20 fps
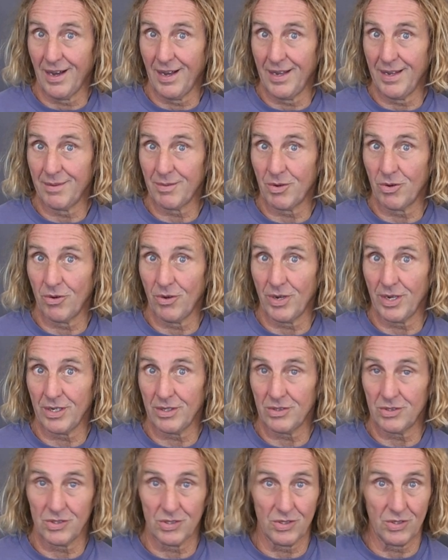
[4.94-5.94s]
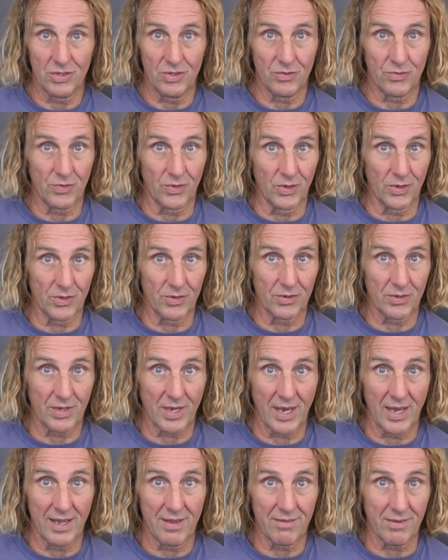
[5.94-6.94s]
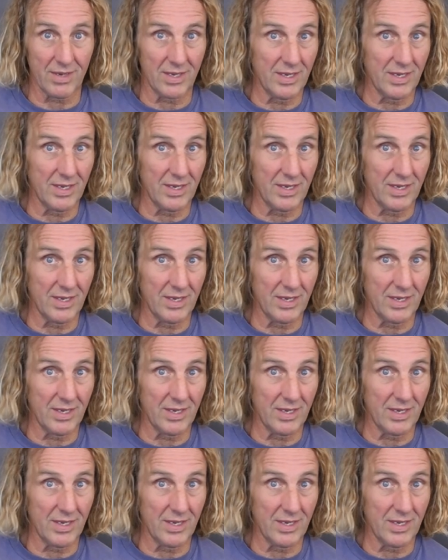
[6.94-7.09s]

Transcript: I am going to further dive